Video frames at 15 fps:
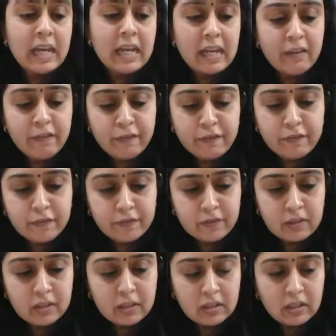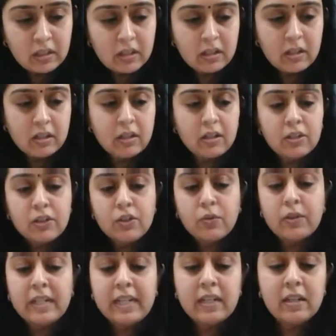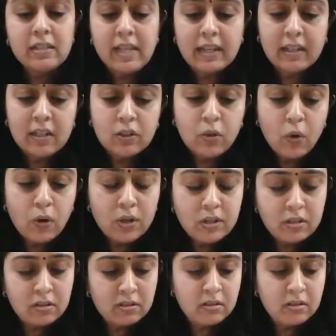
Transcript: If you need a second coat,